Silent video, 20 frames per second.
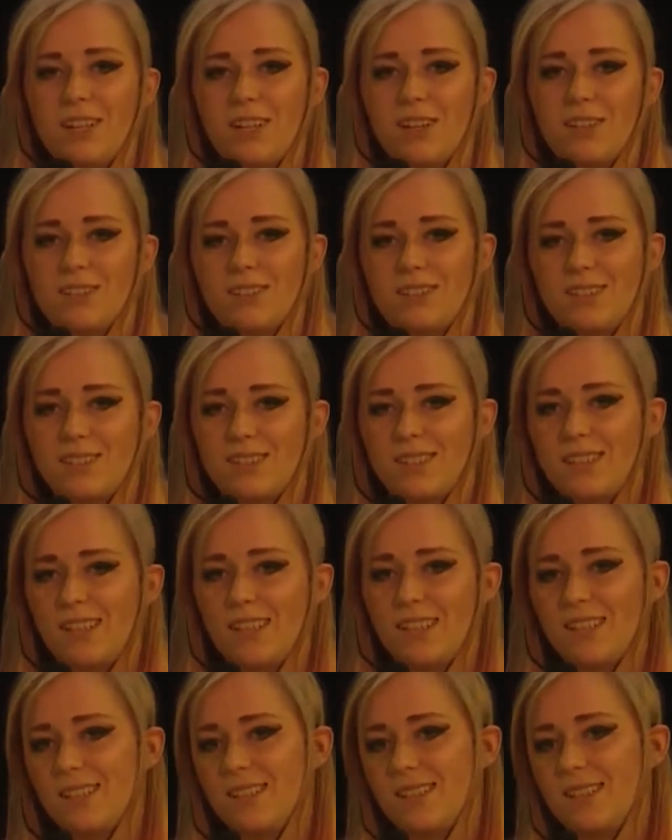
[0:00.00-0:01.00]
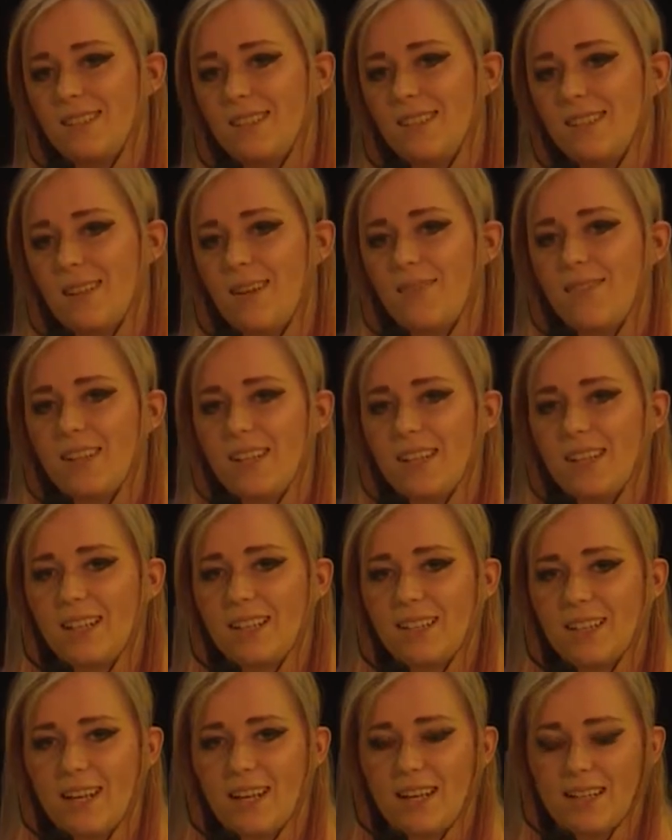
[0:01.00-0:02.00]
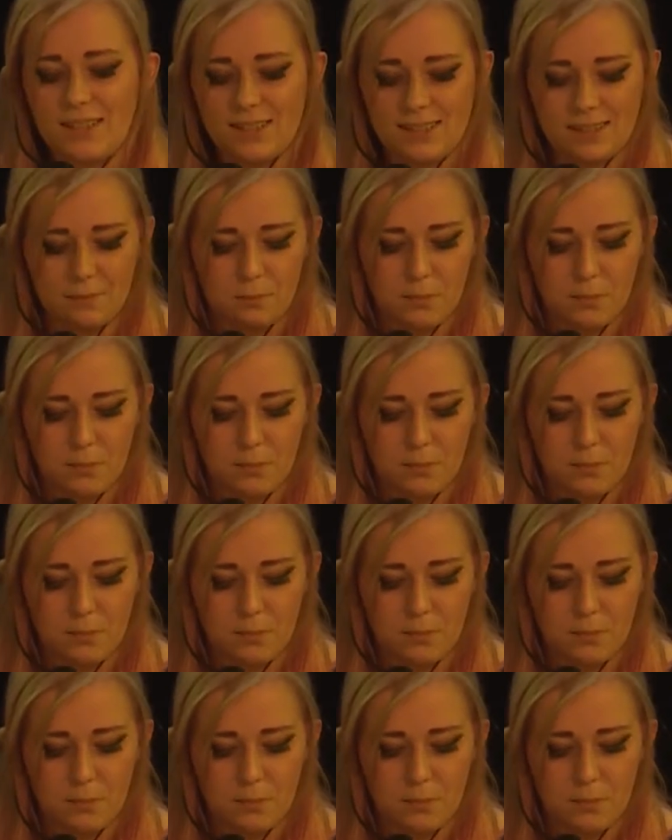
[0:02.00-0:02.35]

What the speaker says: consistency, something like that.